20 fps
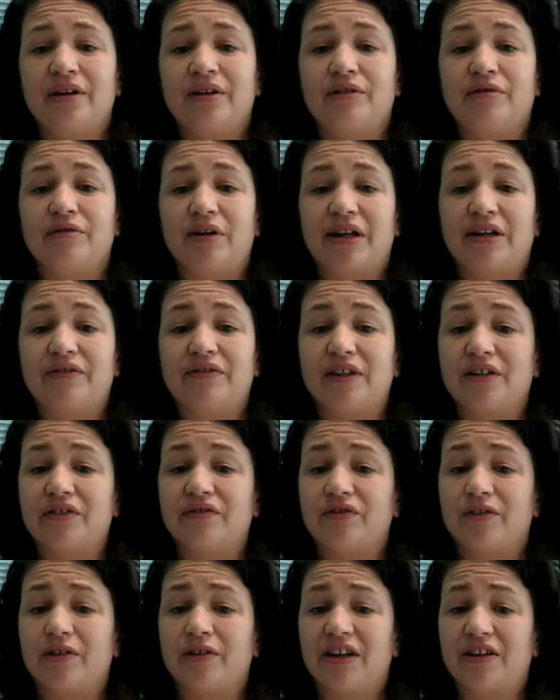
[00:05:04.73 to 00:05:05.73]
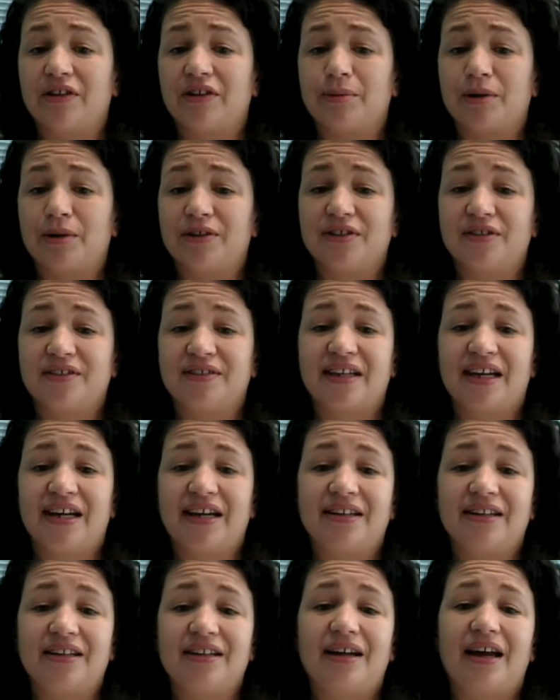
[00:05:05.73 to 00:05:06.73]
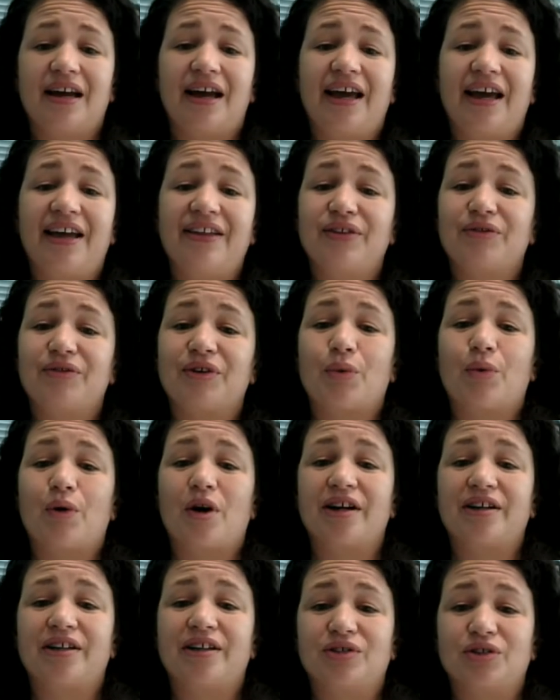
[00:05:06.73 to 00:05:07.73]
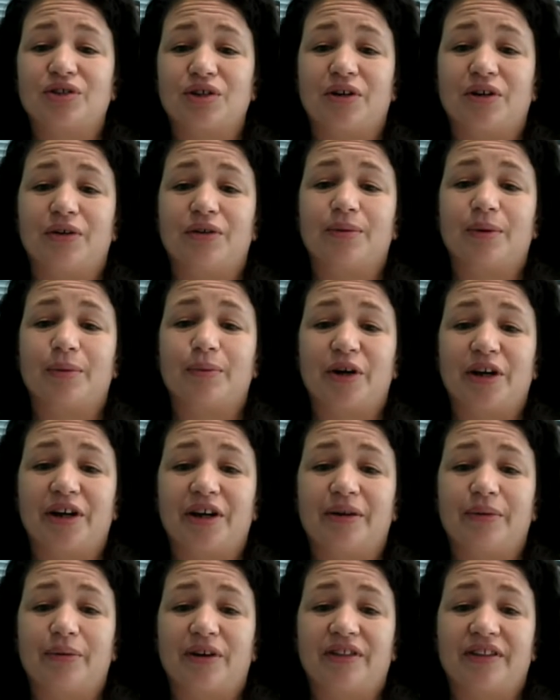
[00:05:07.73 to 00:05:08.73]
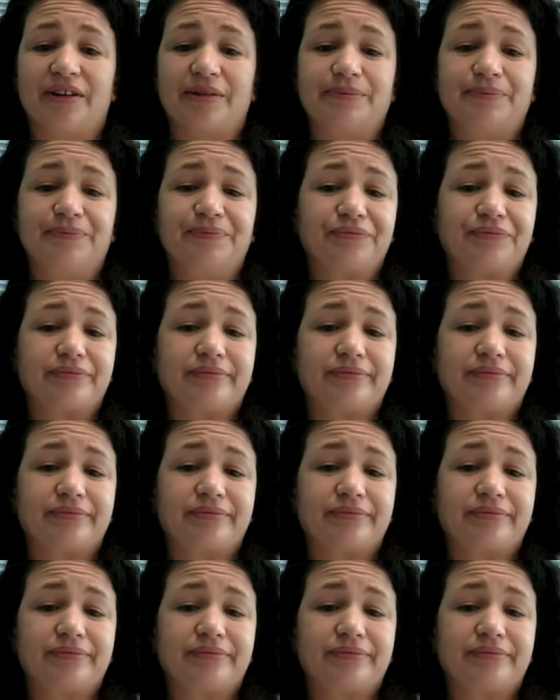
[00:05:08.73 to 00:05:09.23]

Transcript: the relevant exposure standard, and the required controls when working with them.